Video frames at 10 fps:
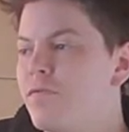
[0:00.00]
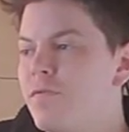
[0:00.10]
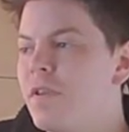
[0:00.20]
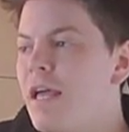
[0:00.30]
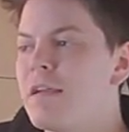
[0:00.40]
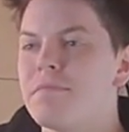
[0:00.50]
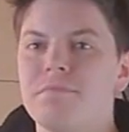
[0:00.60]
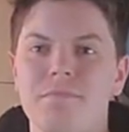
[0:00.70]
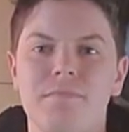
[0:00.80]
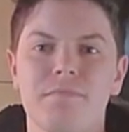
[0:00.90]
for like
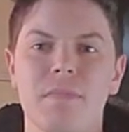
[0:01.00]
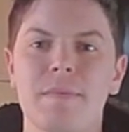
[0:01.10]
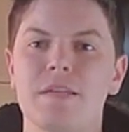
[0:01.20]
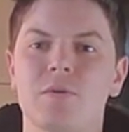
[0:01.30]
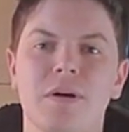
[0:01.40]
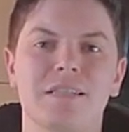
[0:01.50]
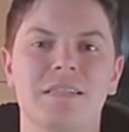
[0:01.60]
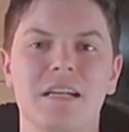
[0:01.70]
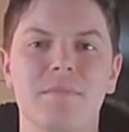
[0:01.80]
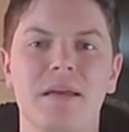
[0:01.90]
maybe twice
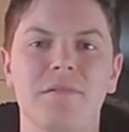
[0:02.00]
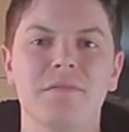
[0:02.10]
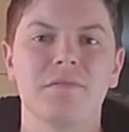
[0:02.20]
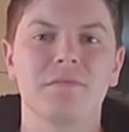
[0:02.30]
that amount